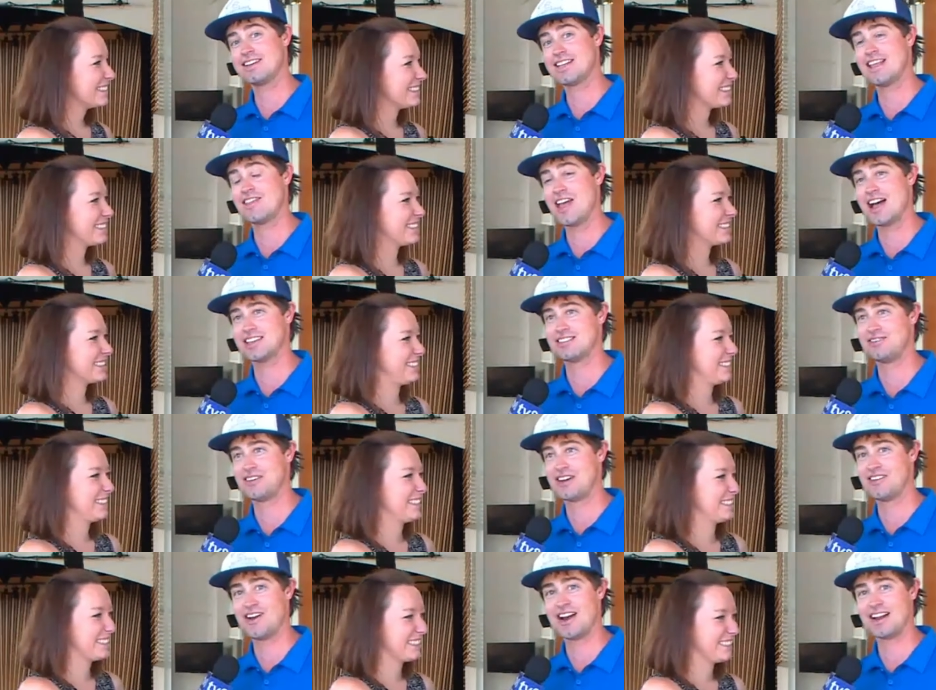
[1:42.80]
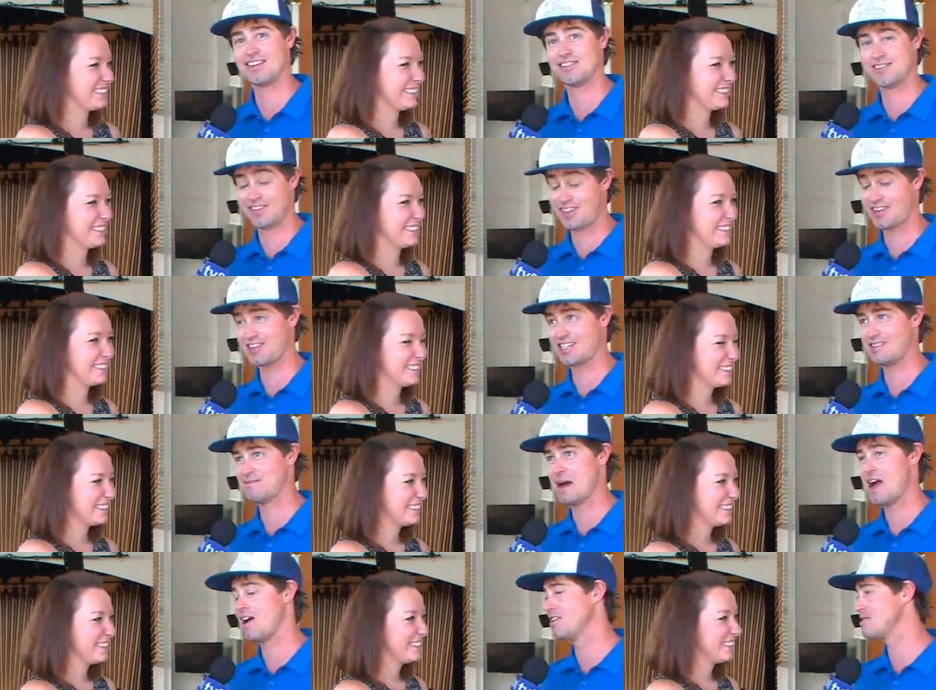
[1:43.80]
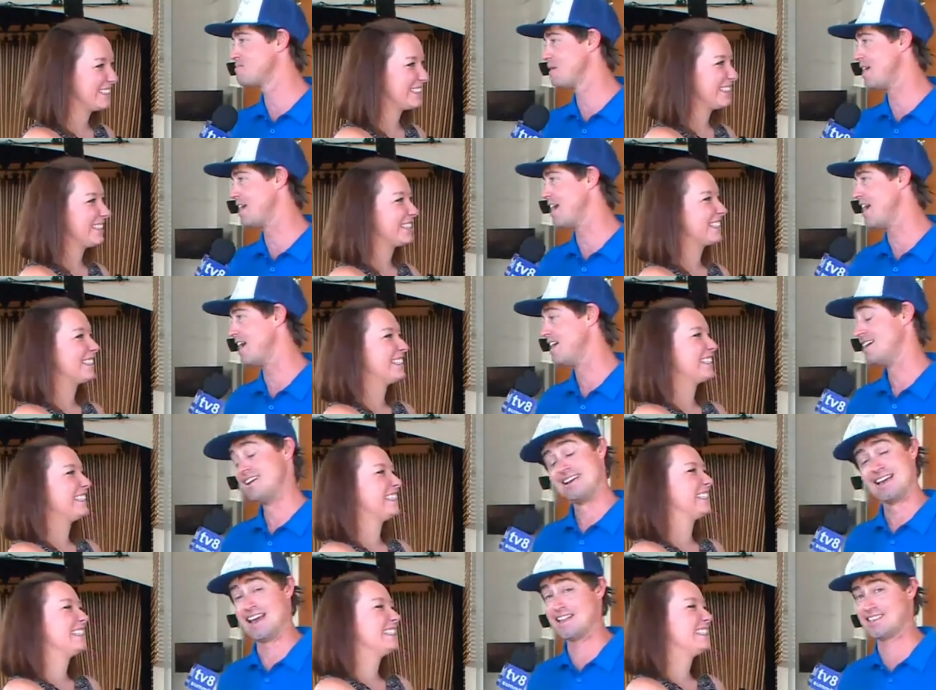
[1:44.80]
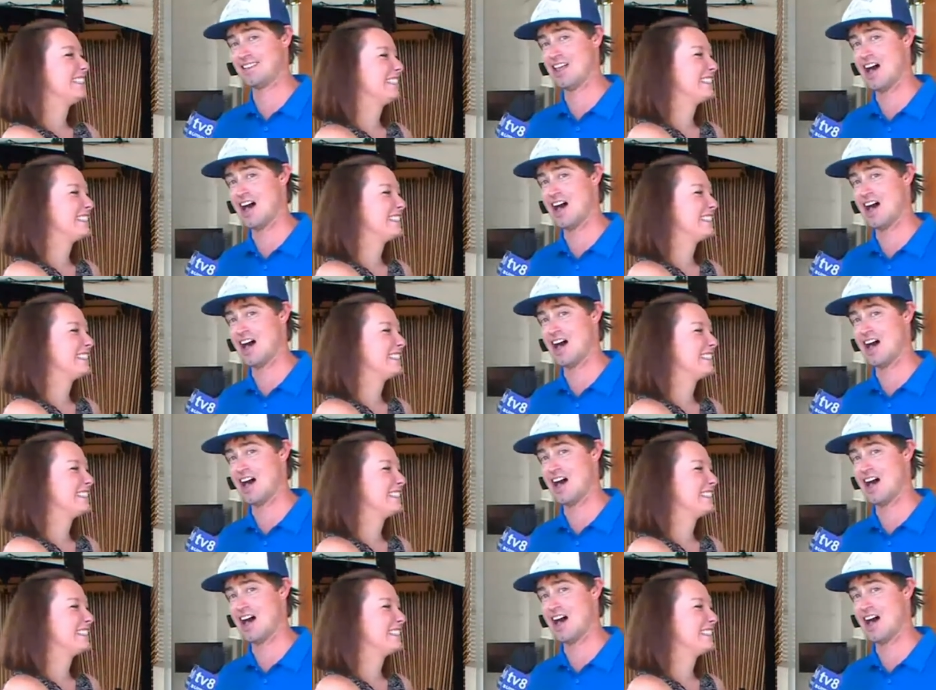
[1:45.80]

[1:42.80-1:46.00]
Speaker 1: at 10,000 feet running for 13 miles, but uh, it's a